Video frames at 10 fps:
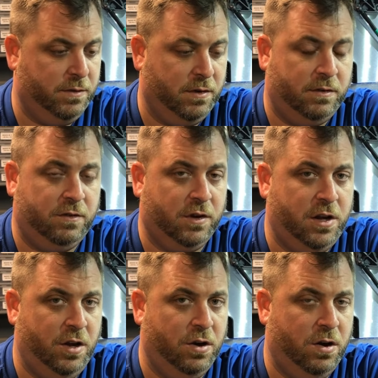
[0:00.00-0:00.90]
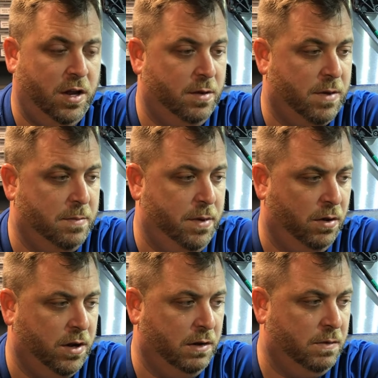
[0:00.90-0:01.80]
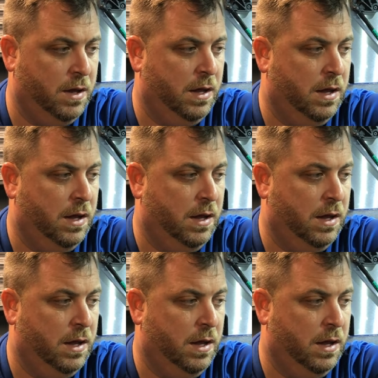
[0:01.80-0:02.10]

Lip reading: and secured in my building.